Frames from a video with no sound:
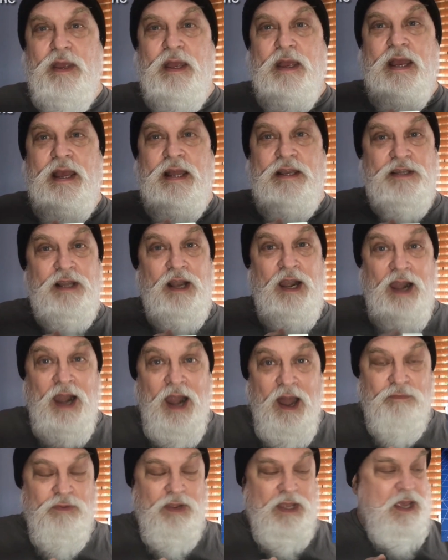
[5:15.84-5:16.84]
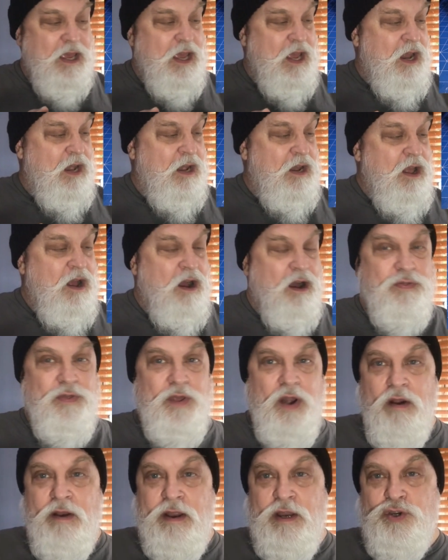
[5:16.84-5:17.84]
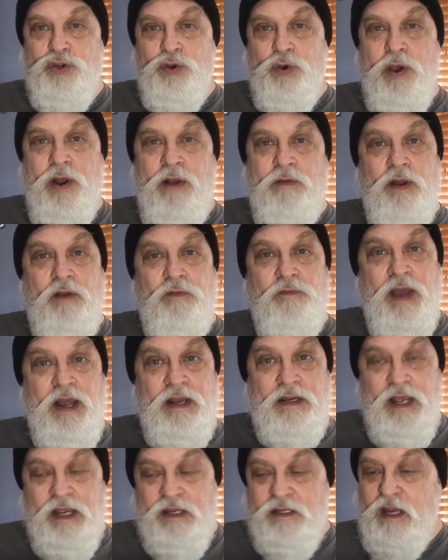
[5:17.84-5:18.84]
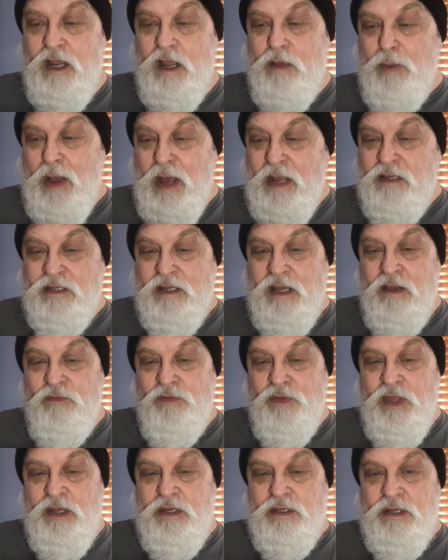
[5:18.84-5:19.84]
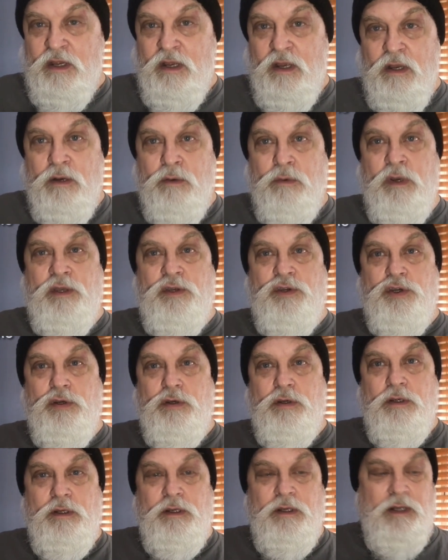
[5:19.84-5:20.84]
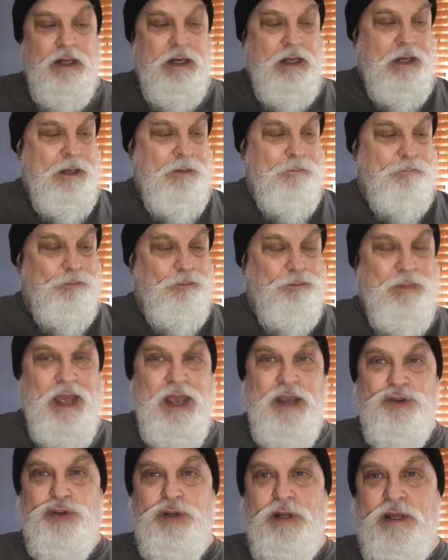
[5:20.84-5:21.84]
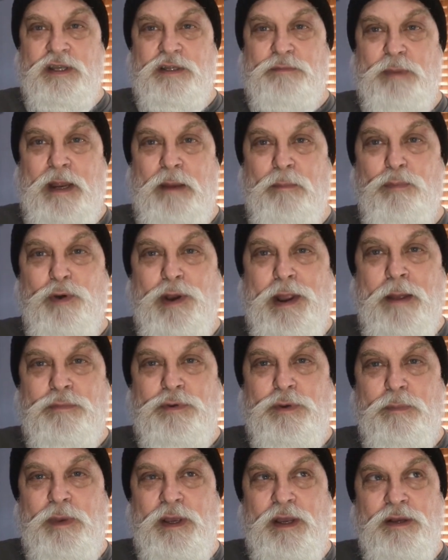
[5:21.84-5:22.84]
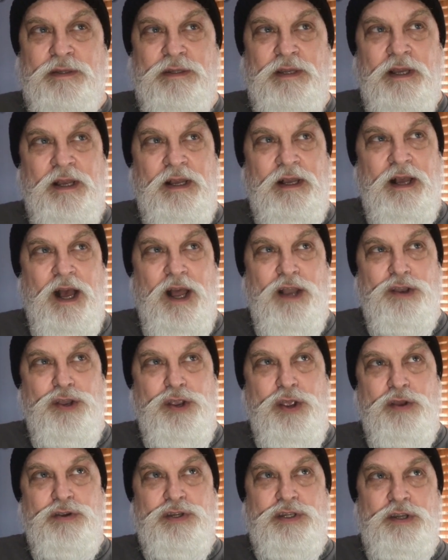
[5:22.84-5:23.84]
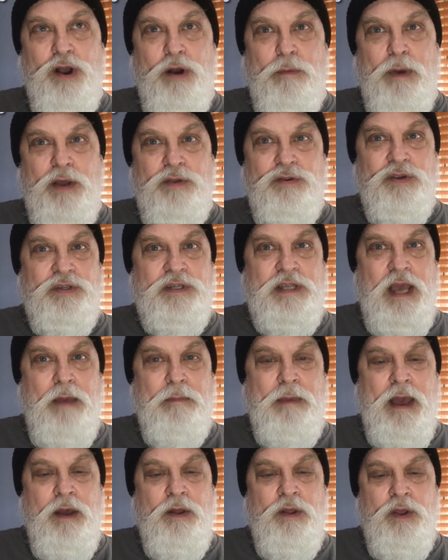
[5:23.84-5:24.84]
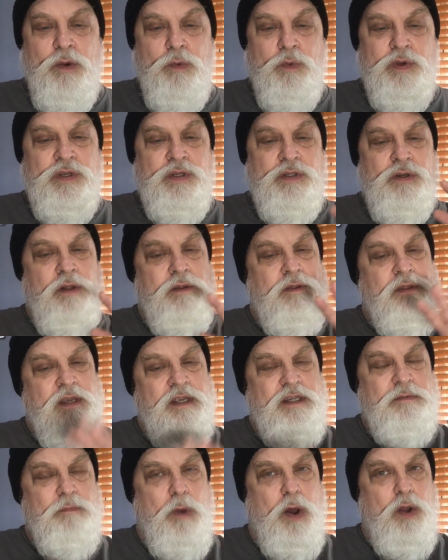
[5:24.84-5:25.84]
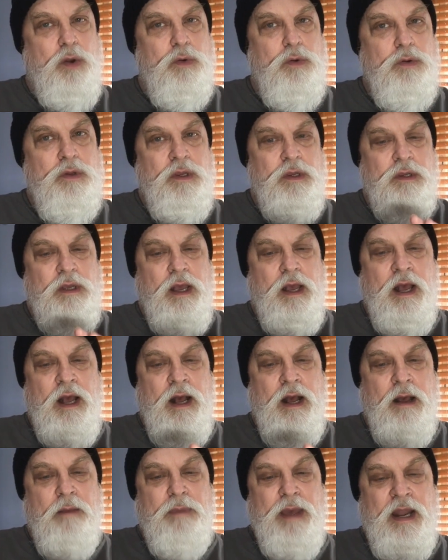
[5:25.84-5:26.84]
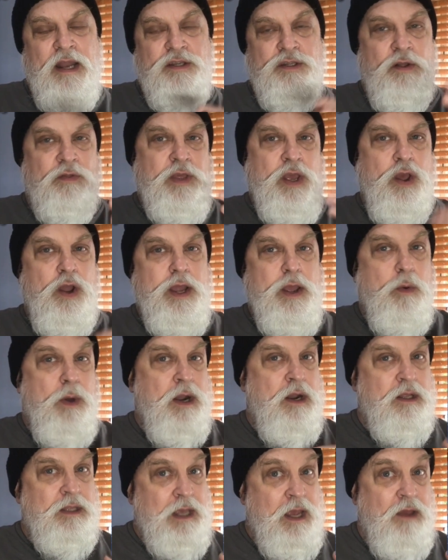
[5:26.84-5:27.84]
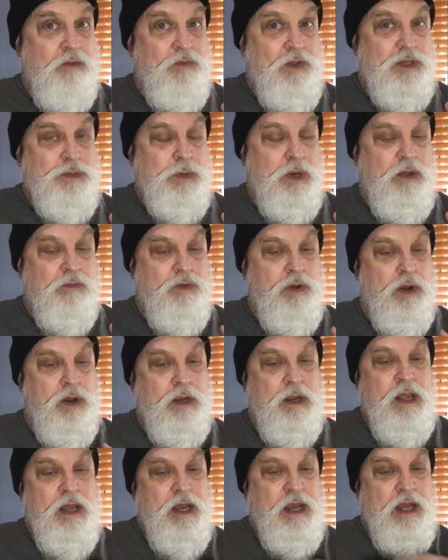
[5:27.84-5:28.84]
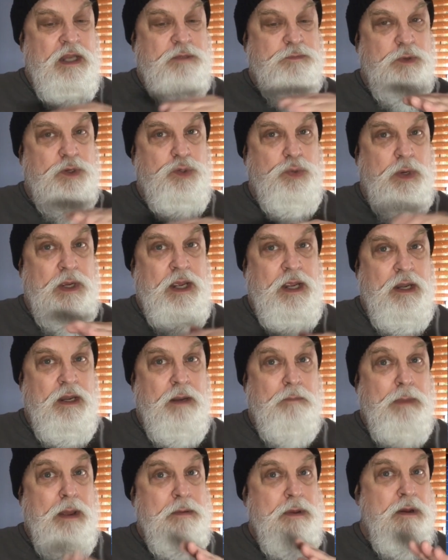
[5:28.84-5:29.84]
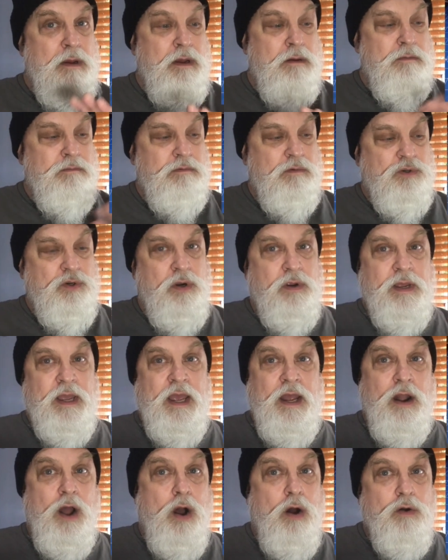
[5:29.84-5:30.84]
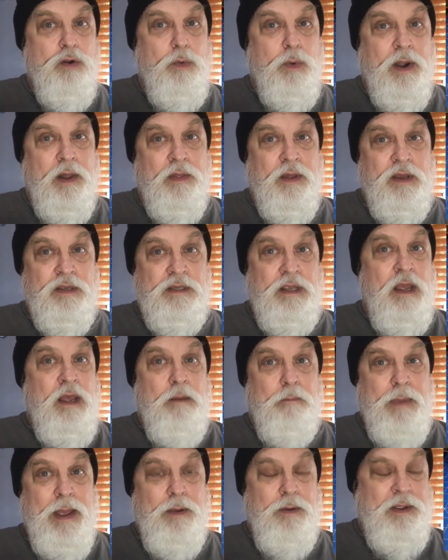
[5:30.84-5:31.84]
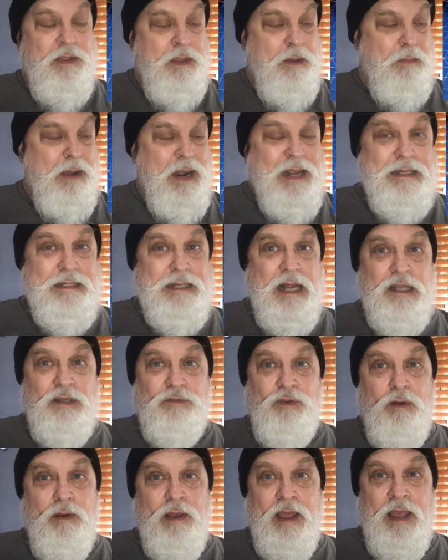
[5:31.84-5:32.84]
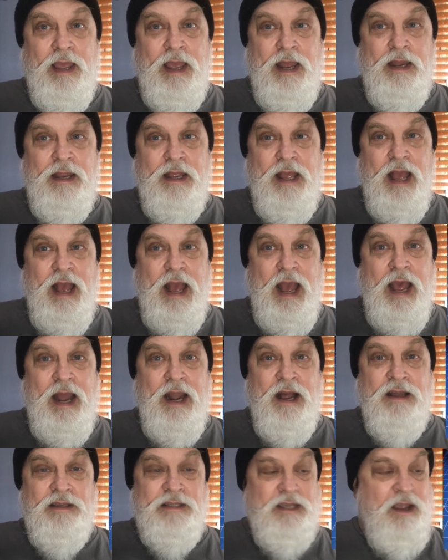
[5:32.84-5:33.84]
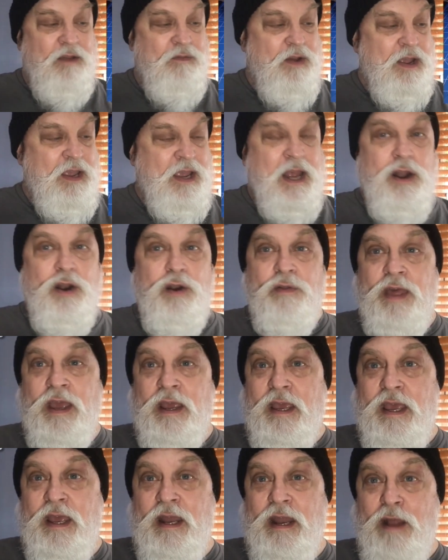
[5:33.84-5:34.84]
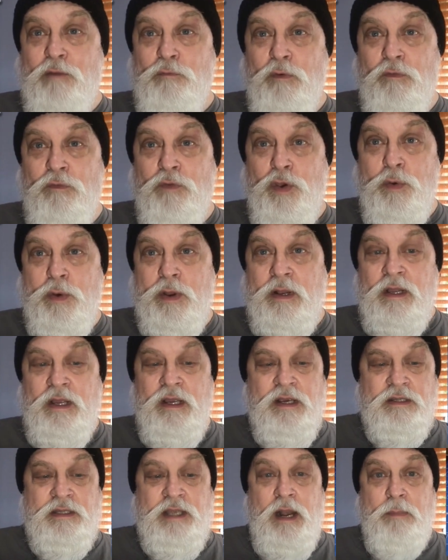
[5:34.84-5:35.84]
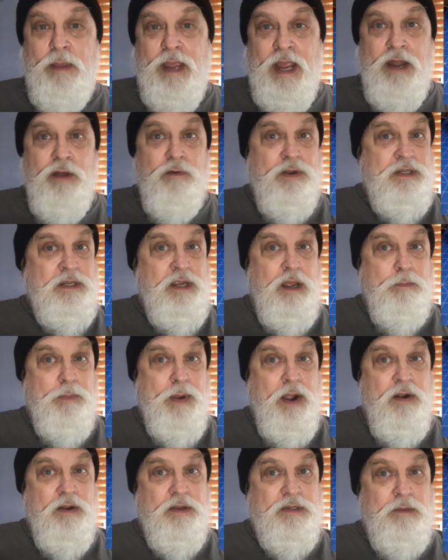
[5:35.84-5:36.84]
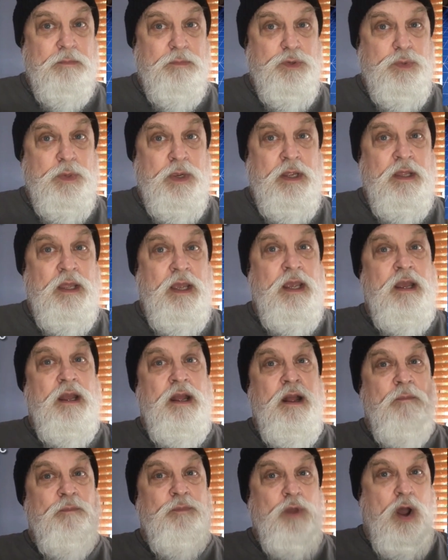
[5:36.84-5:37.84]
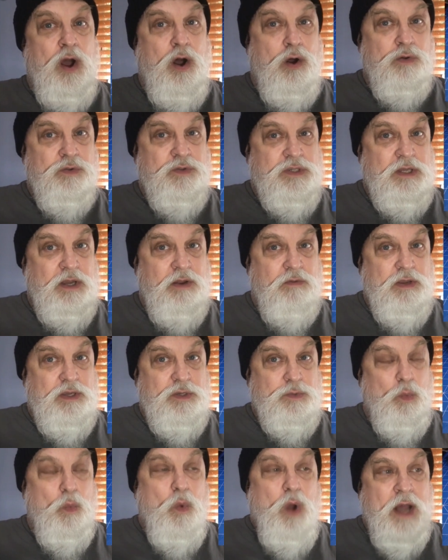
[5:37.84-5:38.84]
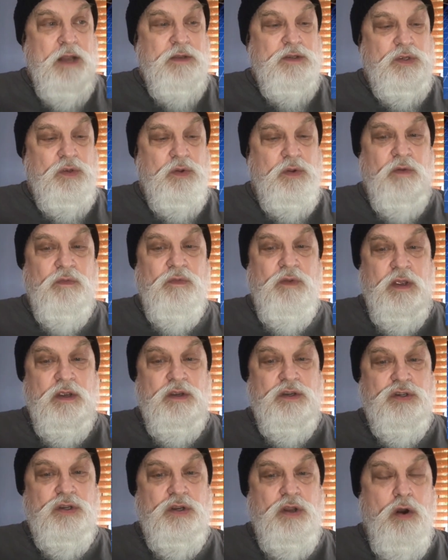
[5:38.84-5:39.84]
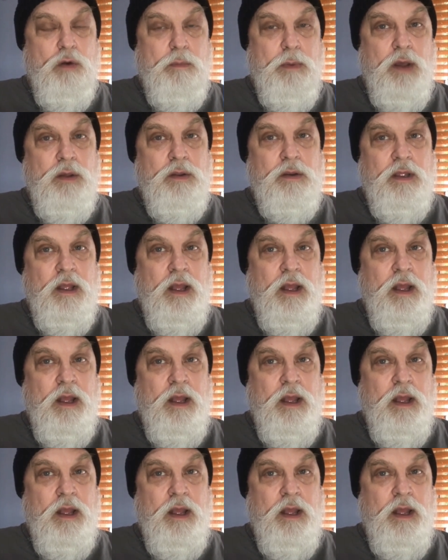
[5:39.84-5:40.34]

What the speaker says: It's a lovely kit. I thoroughly enjoy it. I've got a fantastic paint scheme for this, which actually has been preempted because a new Schnellboot just came out, which is not this model. And it's not the earlier one like the Airfix one I've got, it's between. And maybe I'll try and get hold of one of those back when the money starts flying again, and I'll see if I can get hold of that kit and review it, because that'll be an interesting comparison between the old Series 1 sort of Schnellboot